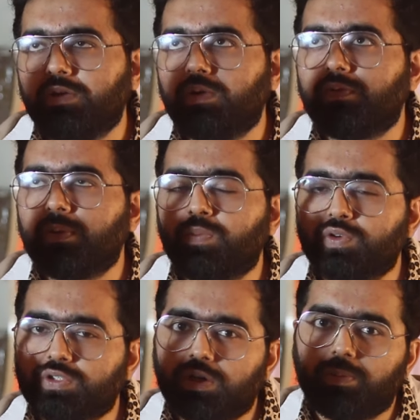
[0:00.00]
Even if I
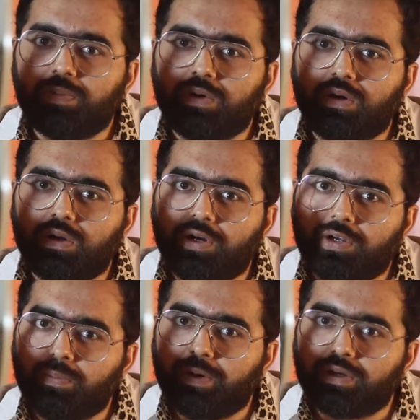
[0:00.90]
push it up a
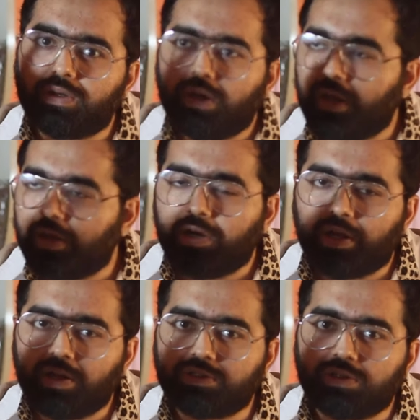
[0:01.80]
little bit in any
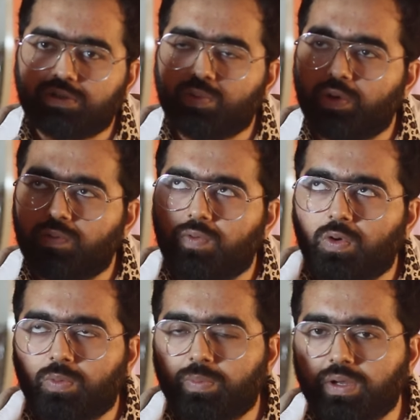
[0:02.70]
direction, it's going to
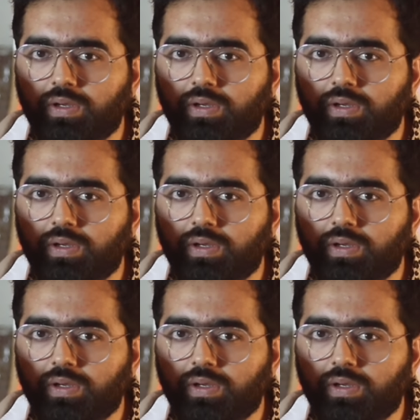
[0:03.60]
fall on me.